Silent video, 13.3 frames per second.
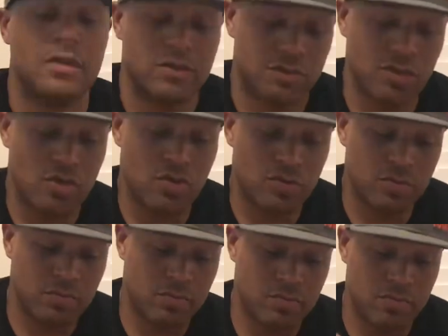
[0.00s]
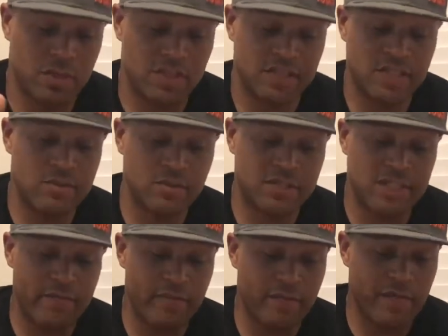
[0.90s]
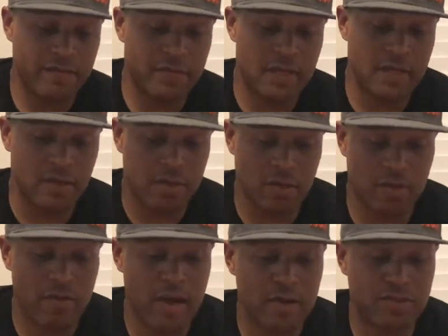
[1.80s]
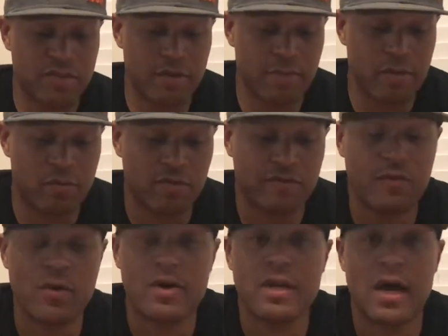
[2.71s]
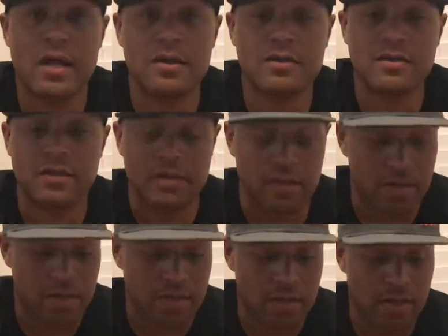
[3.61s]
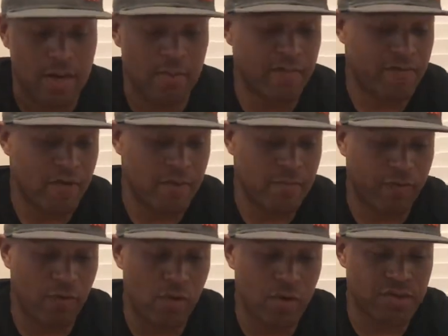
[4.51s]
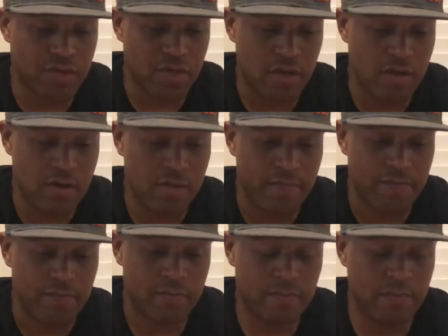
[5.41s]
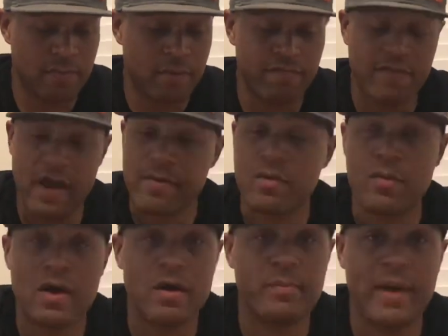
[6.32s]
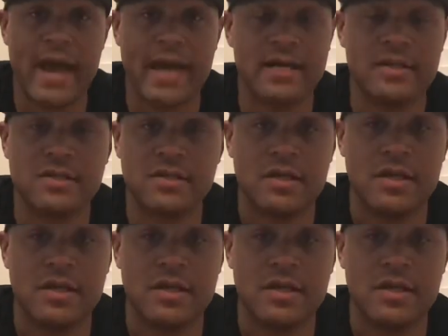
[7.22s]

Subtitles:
So the seat was $750. The ground shipping was $40 coming from Florida to here. Very well packaged.